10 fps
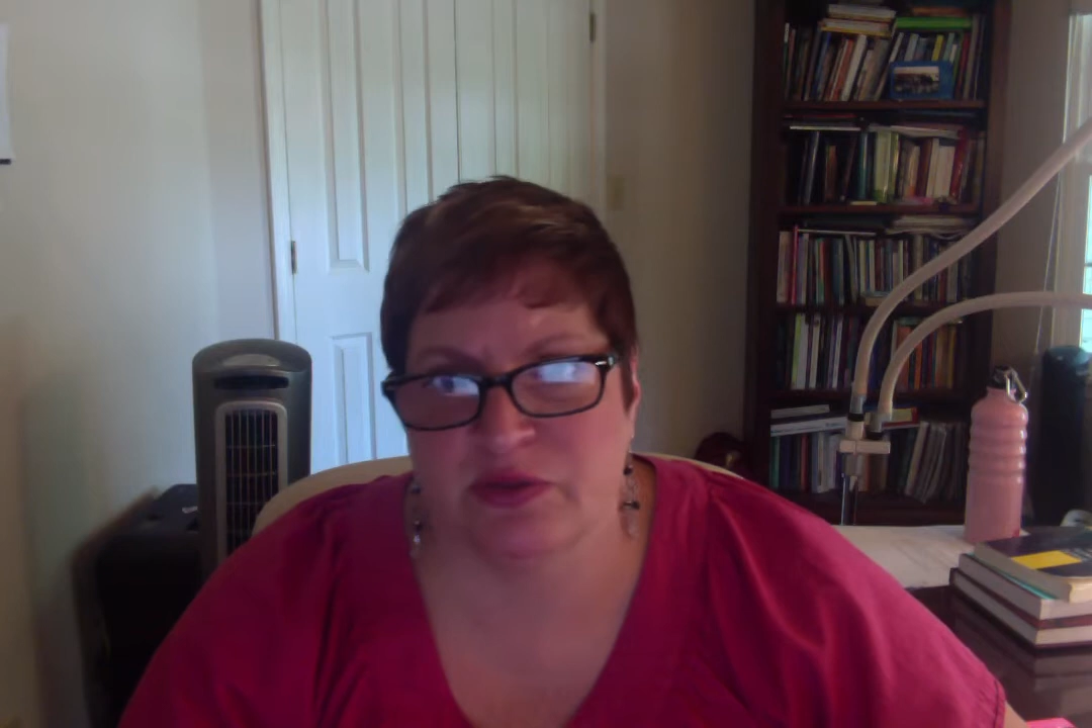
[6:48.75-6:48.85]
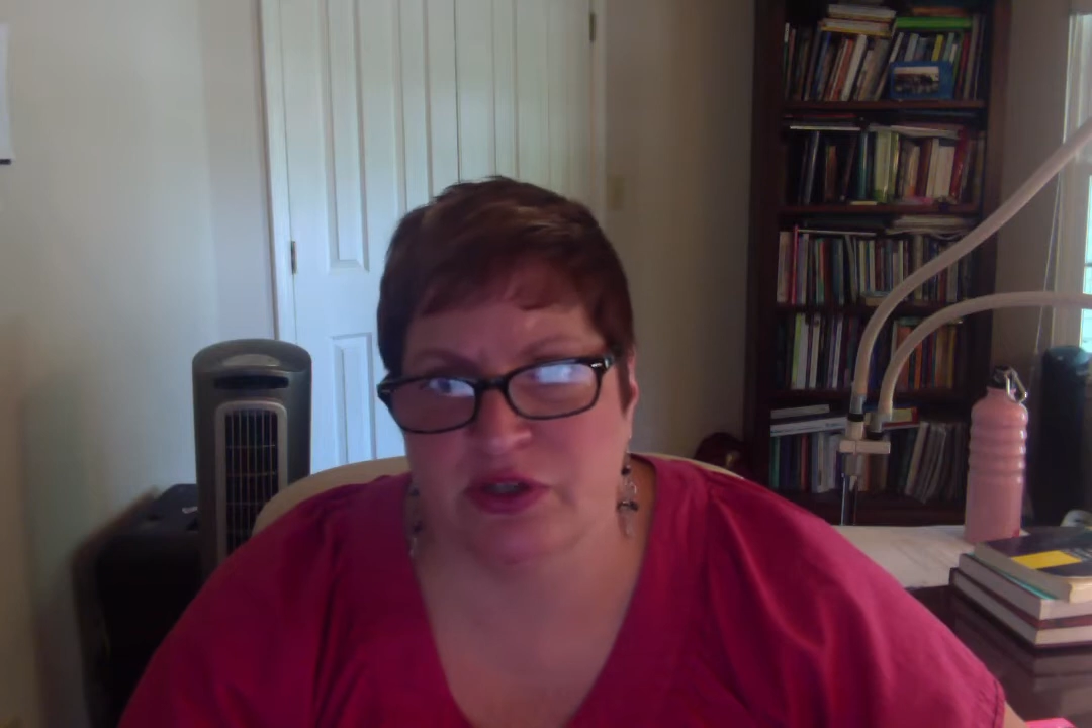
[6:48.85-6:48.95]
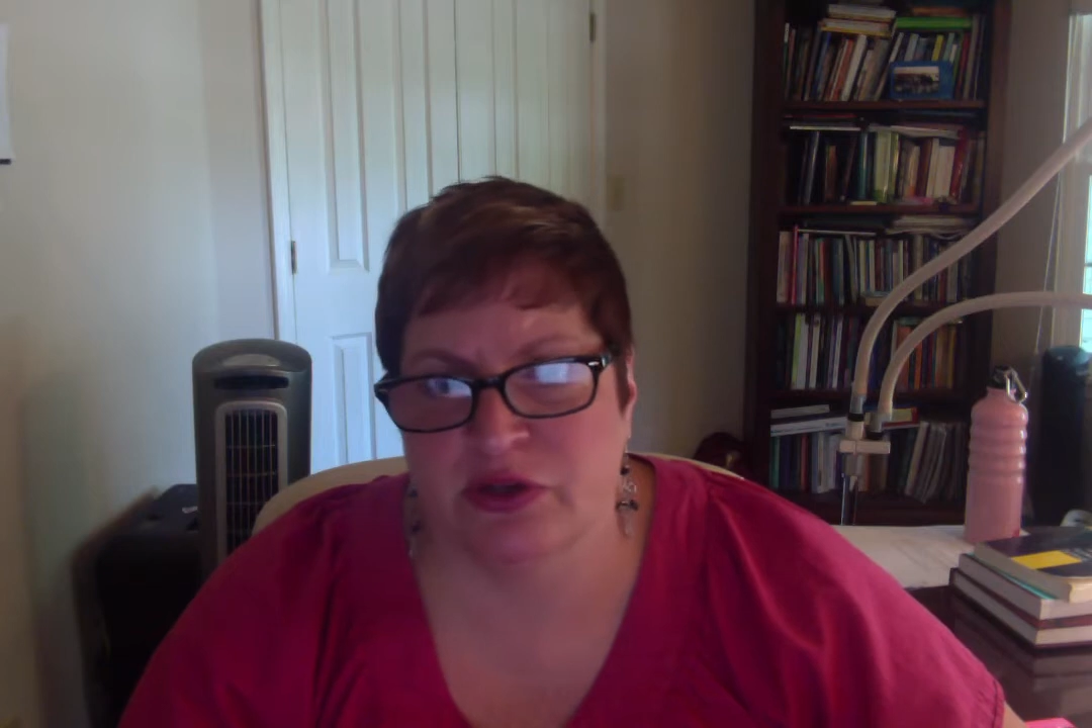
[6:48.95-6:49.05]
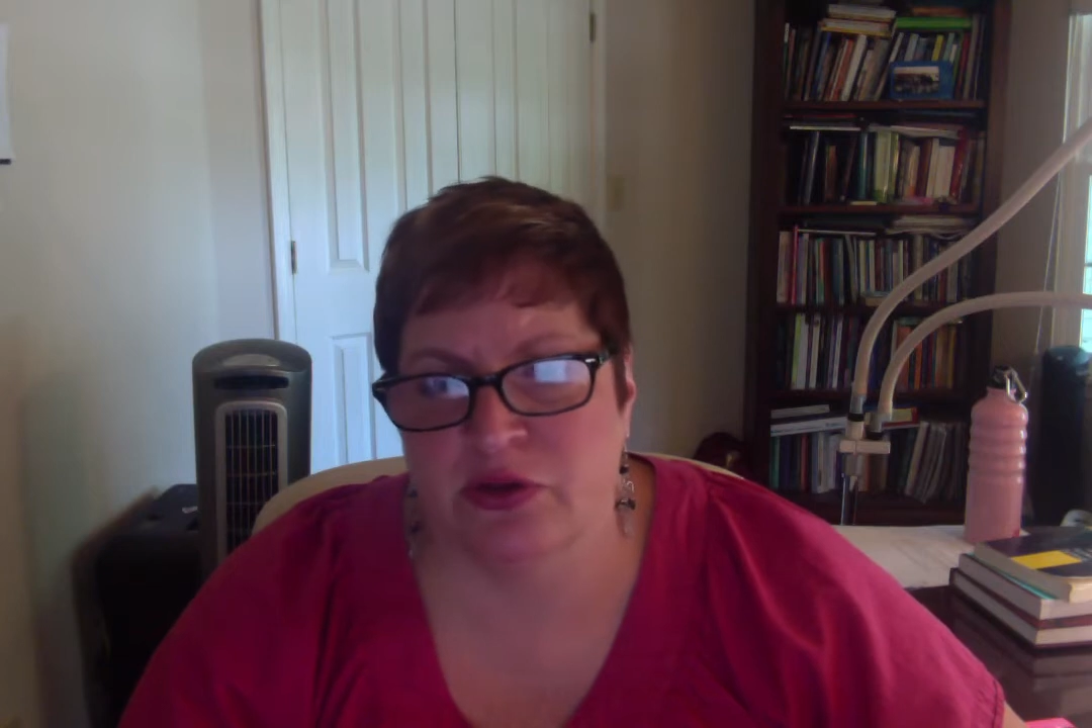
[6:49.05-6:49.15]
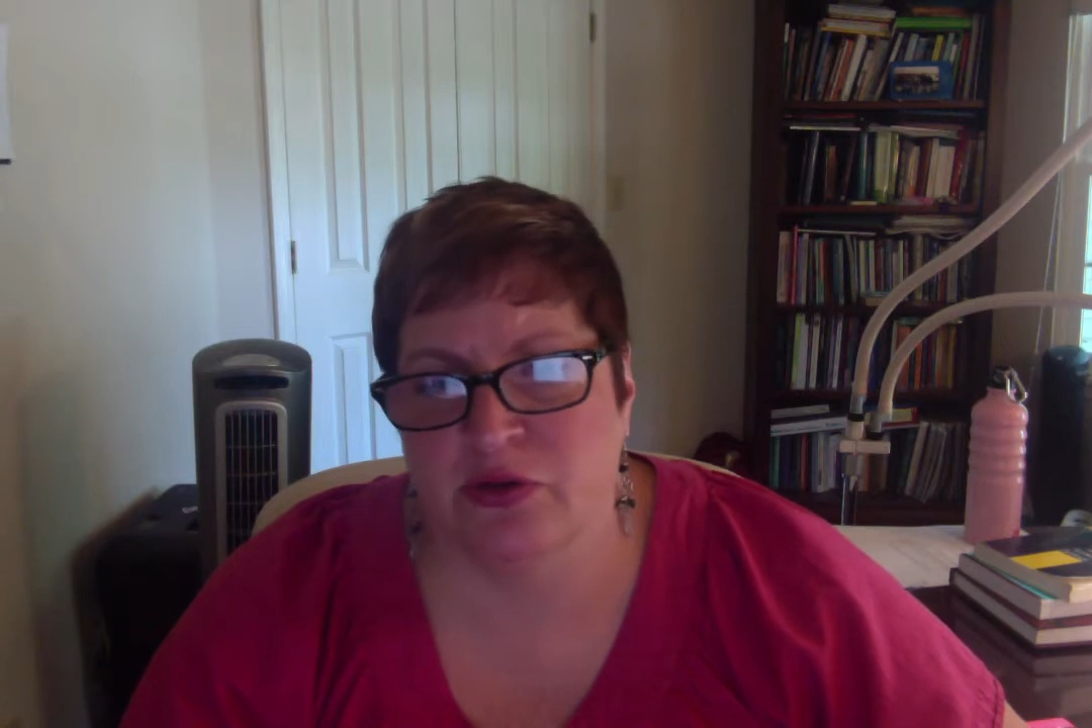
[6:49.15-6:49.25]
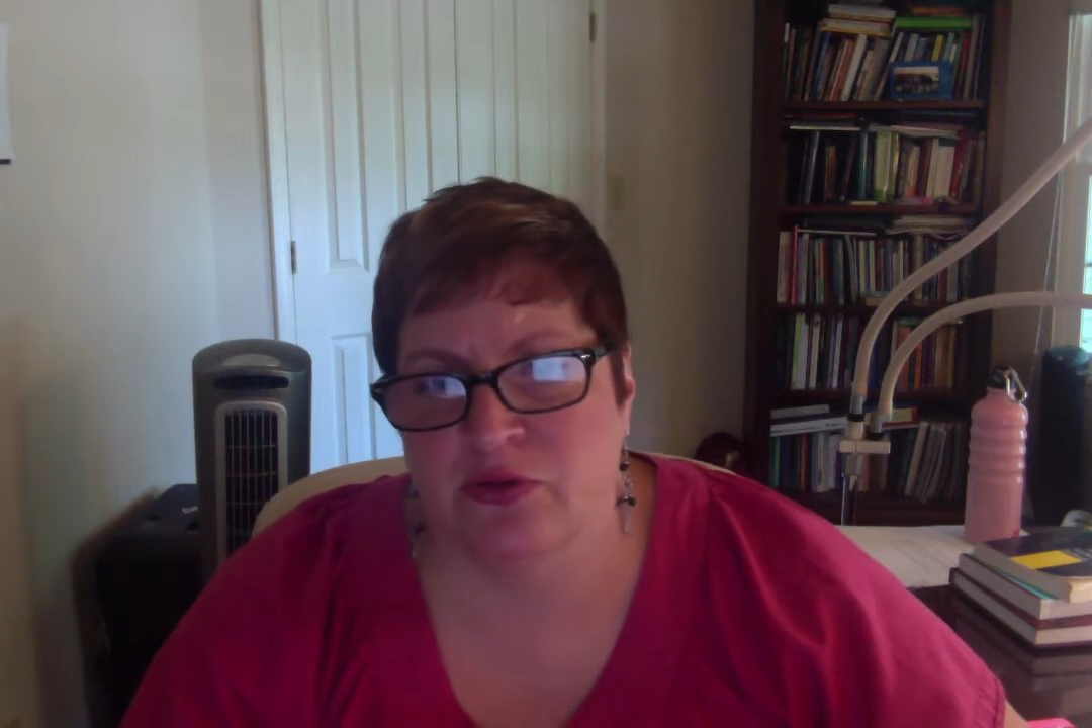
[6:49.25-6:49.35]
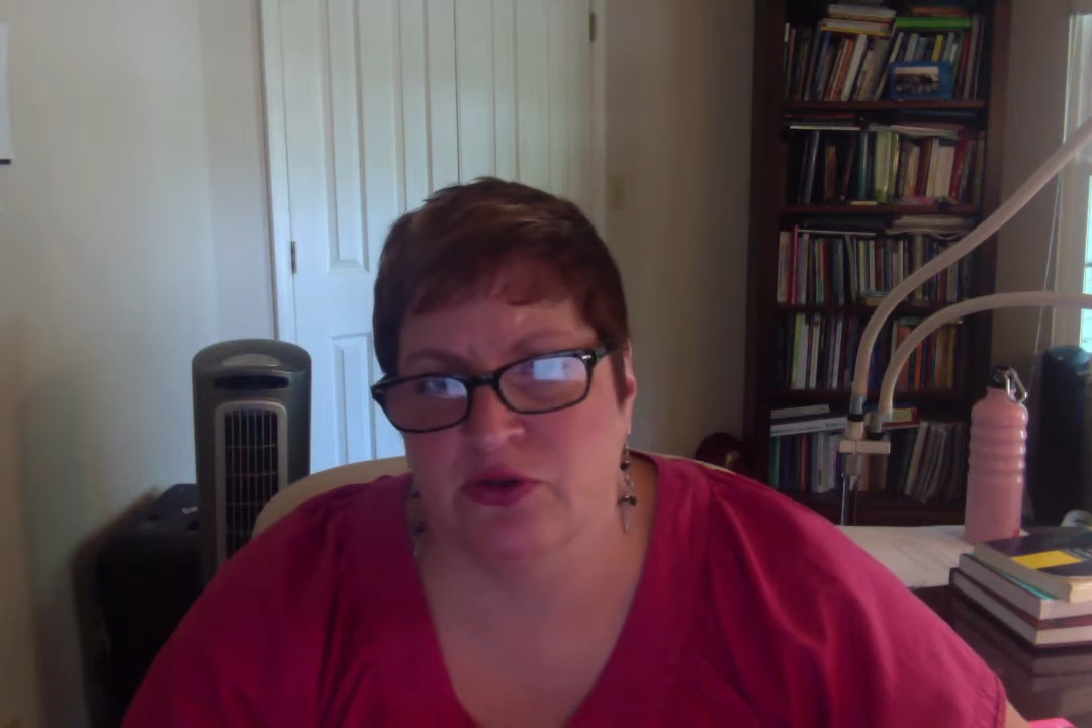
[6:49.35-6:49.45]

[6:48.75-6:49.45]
to